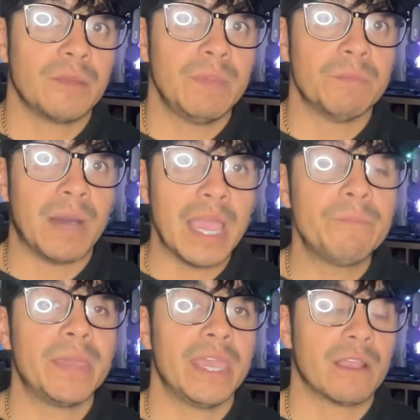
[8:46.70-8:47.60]
to be my
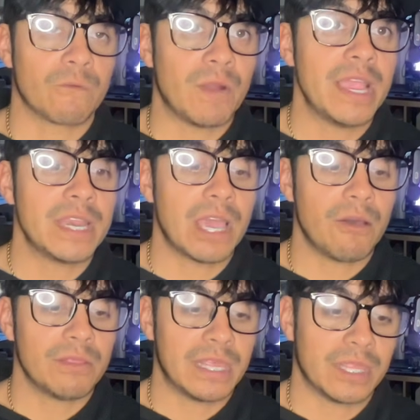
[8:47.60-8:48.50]
pick right
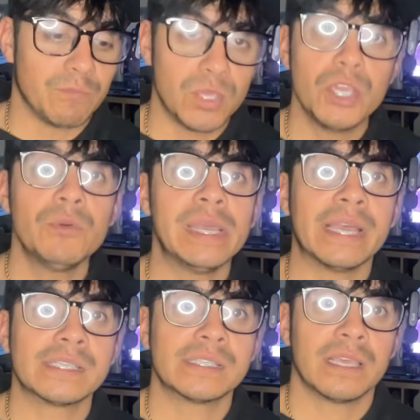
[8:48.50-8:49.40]
now that the Mew
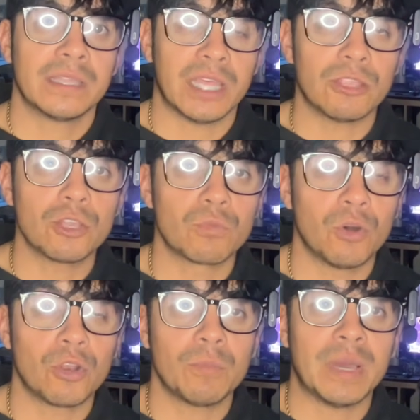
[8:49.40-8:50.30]
EX down the
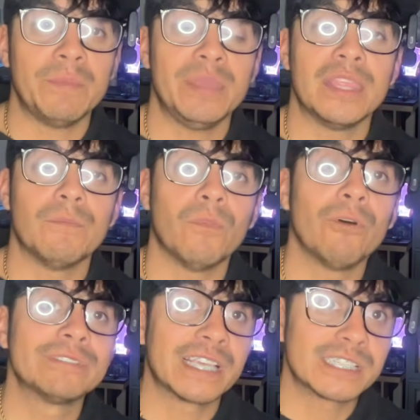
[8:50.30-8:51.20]
road might be the
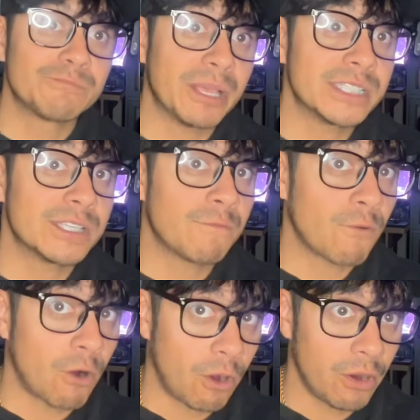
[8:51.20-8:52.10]
most expensive
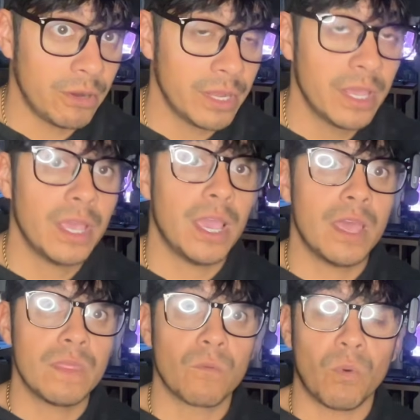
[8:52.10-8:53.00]
card
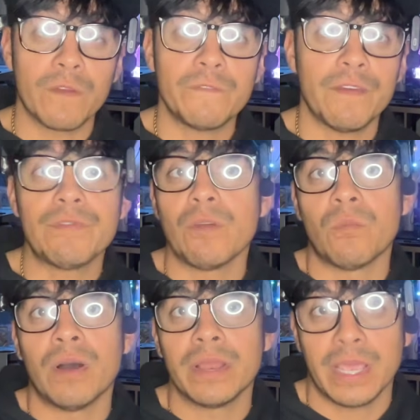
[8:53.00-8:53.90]
in
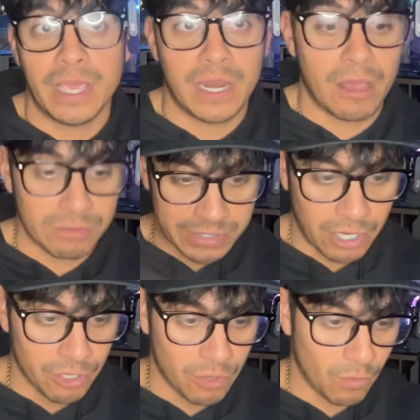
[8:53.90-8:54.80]
151, and I'll
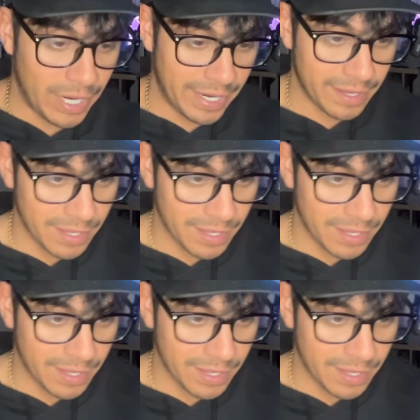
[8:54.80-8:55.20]
tell you why.